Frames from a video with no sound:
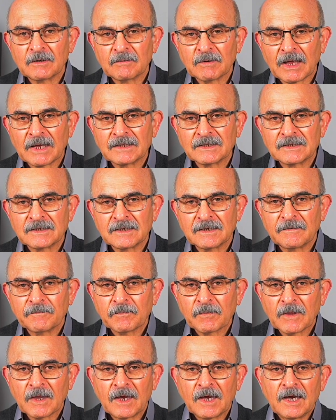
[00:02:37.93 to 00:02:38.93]
That's the
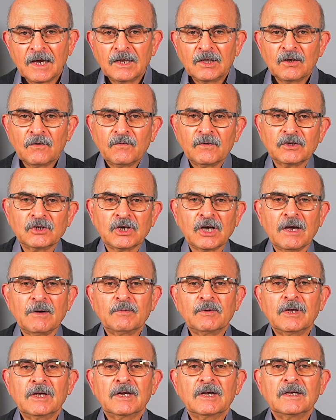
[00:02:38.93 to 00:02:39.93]
end of a
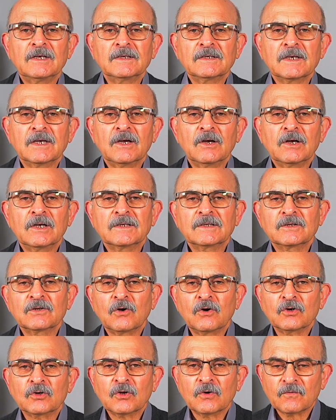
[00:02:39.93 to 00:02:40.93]
chapter, is a
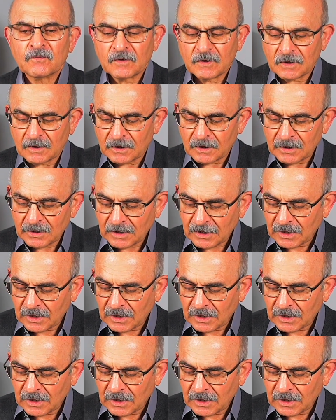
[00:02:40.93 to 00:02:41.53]
start of the